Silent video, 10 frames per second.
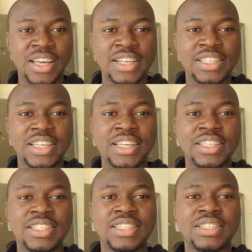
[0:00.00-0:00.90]
yes
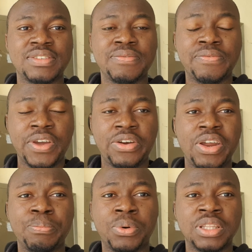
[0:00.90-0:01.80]
it's
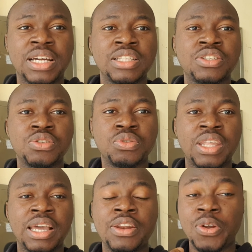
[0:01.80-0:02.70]
very important to
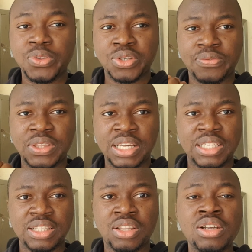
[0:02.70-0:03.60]
take note of
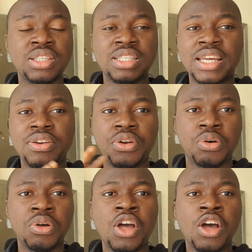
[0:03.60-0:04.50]
this don't say
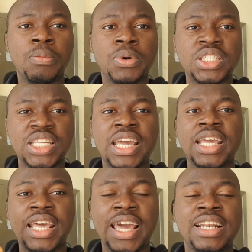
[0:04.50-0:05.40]
no but
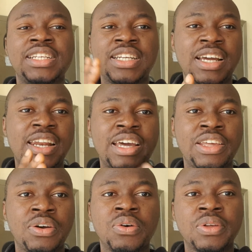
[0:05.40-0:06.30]
say
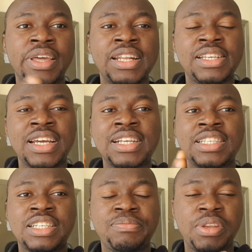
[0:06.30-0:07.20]
kenchanayo
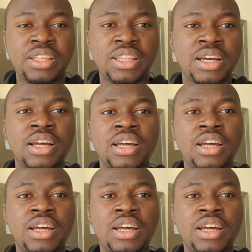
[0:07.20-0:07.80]
kenchansimnida